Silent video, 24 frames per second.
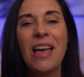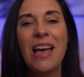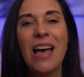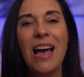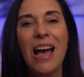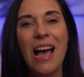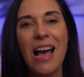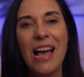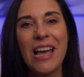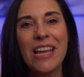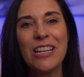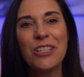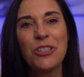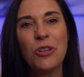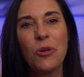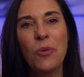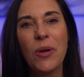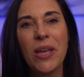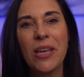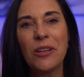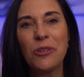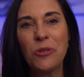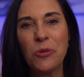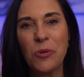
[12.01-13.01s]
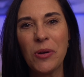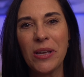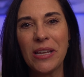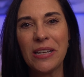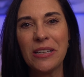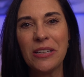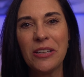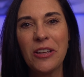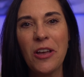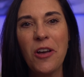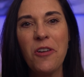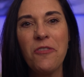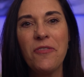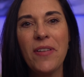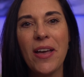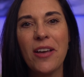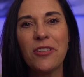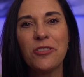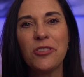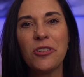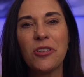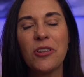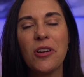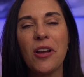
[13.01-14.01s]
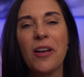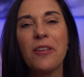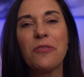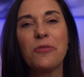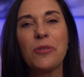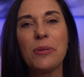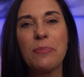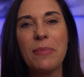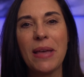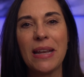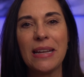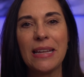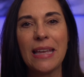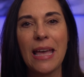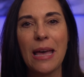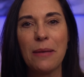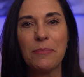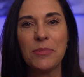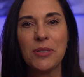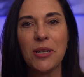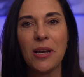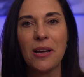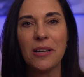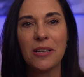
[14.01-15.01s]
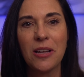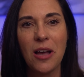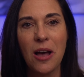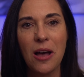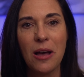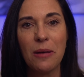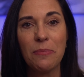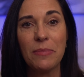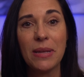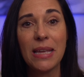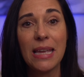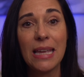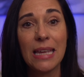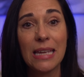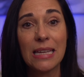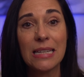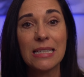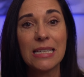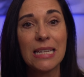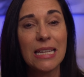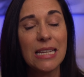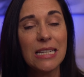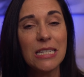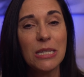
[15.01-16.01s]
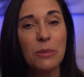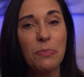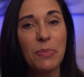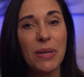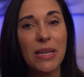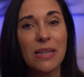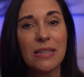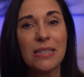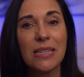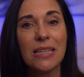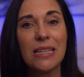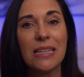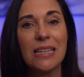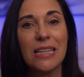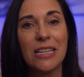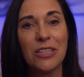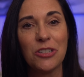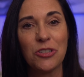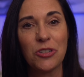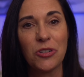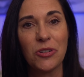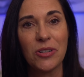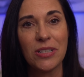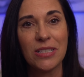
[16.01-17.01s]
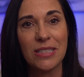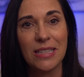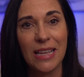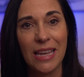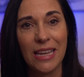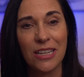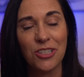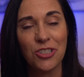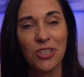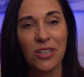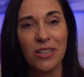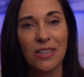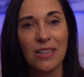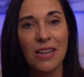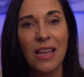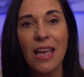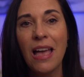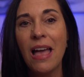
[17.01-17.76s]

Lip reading: Hi, Joanne Quinn, co-founder of Medigap.com and independent insurance agent.